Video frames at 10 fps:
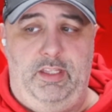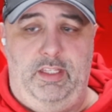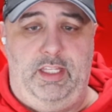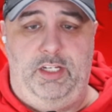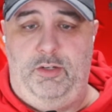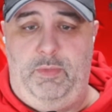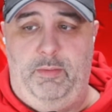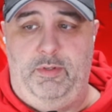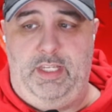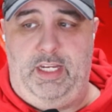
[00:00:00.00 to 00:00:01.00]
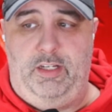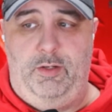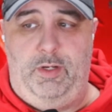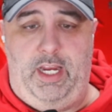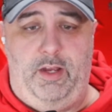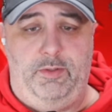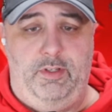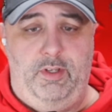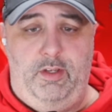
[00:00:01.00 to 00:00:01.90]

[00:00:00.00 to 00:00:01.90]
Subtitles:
that they should be able to take into account